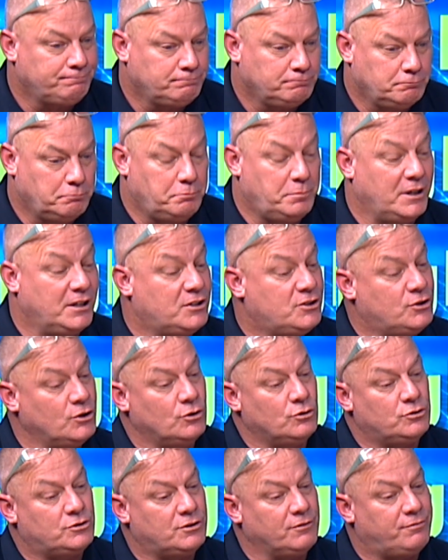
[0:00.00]
Big
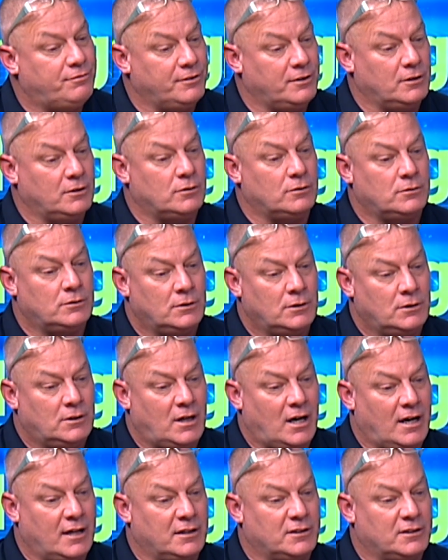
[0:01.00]
shoes to fill. I